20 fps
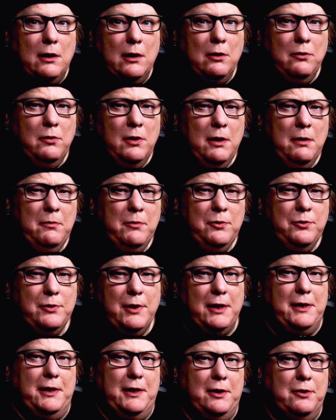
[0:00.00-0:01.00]
Now I'm
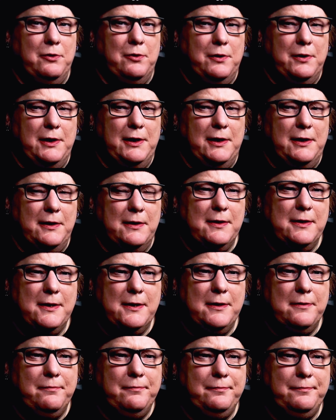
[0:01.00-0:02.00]
really
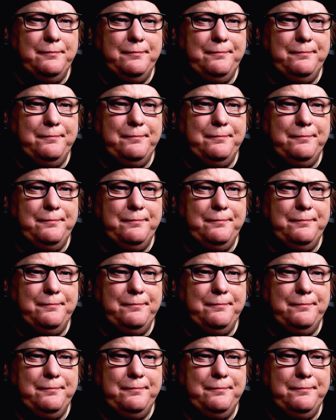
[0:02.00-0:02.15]
curious.